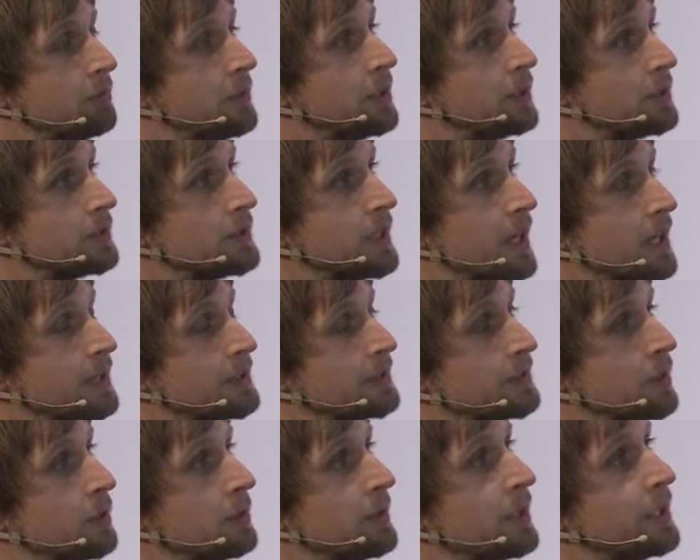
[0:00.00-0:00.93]
because it has
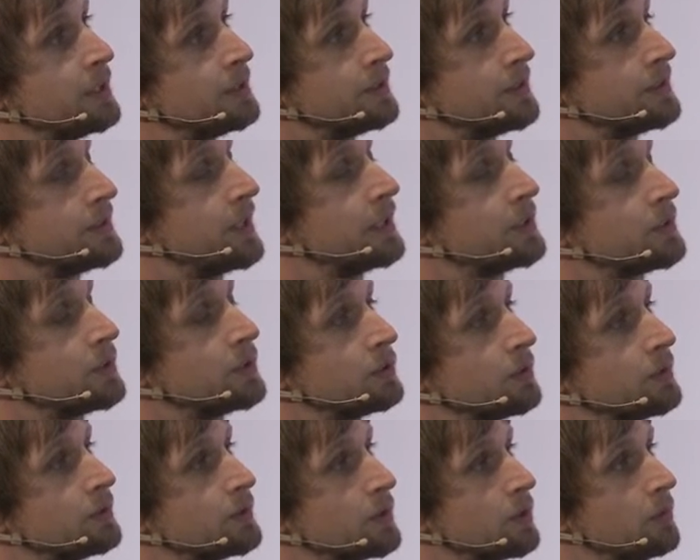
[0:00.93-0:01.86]
so many
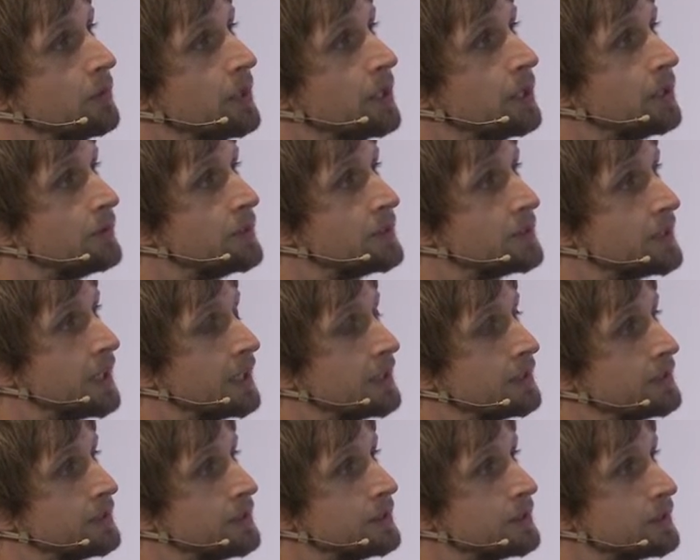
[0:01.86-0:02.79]
intersections with so many other
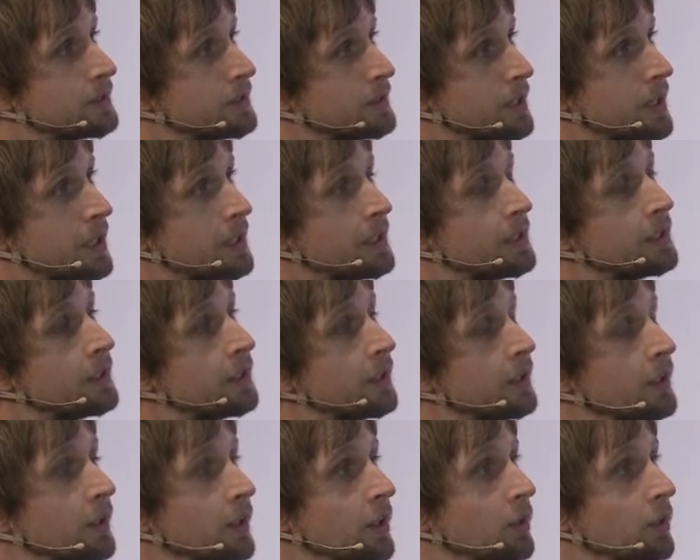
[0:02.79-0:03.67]
sectors, like